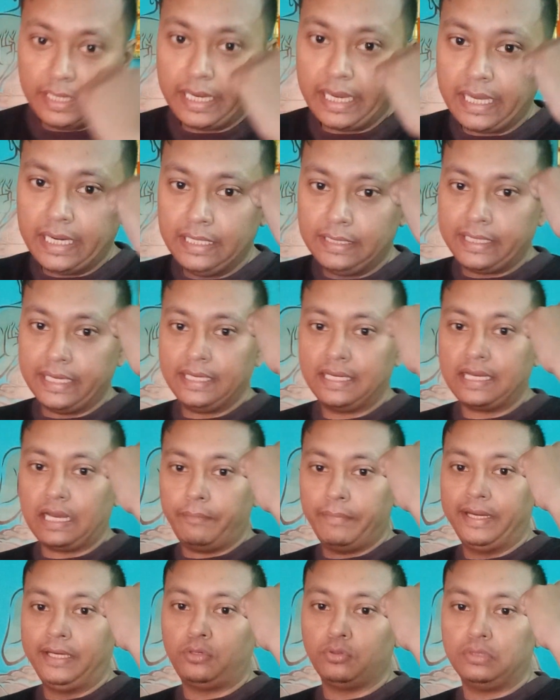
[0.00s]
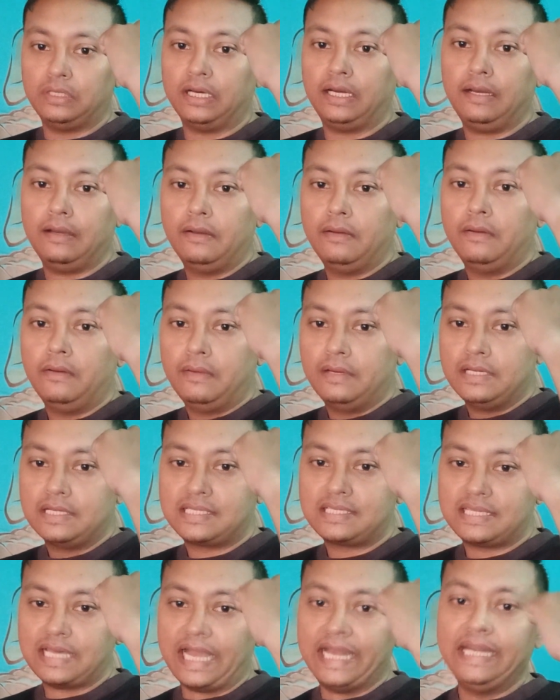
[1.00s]
anything coming to the
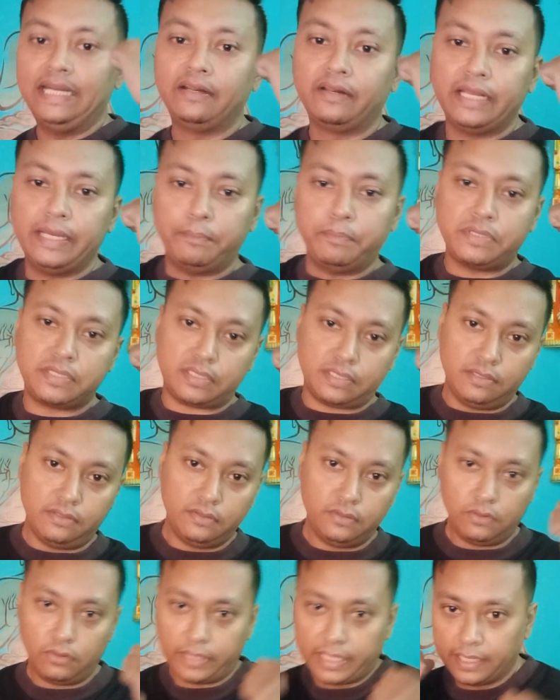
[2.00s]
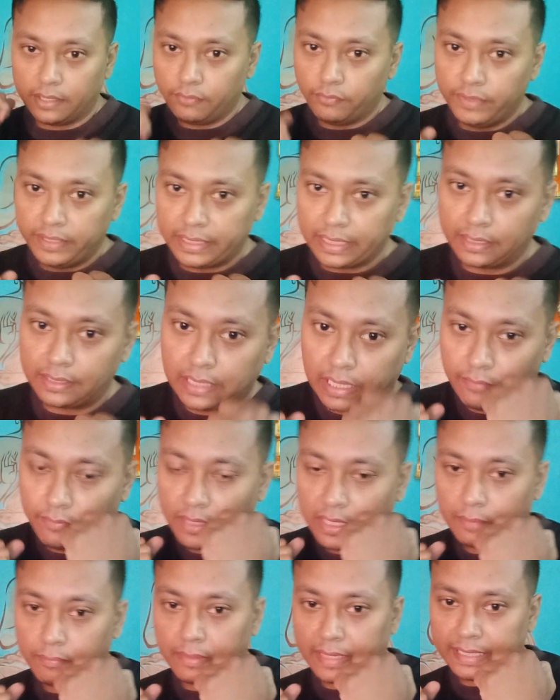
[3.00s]
side ribs, okay, we can
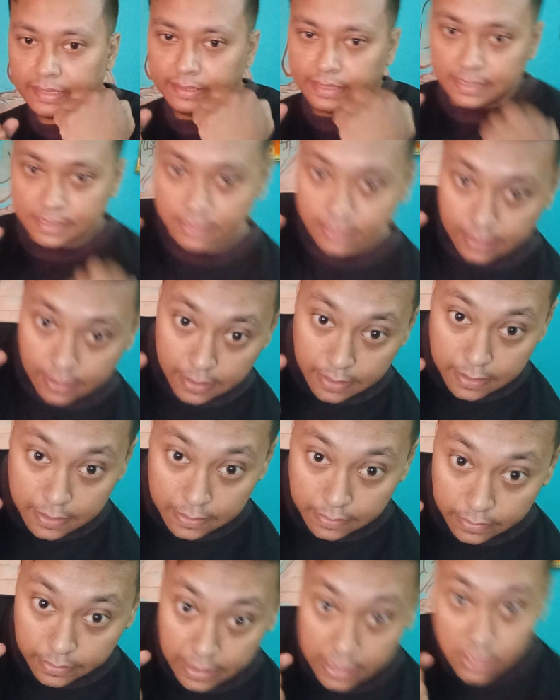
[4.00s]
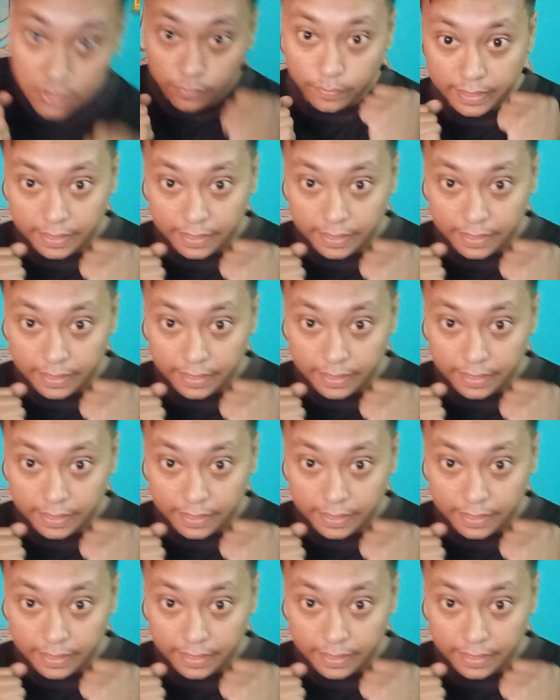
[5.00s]
cover up like this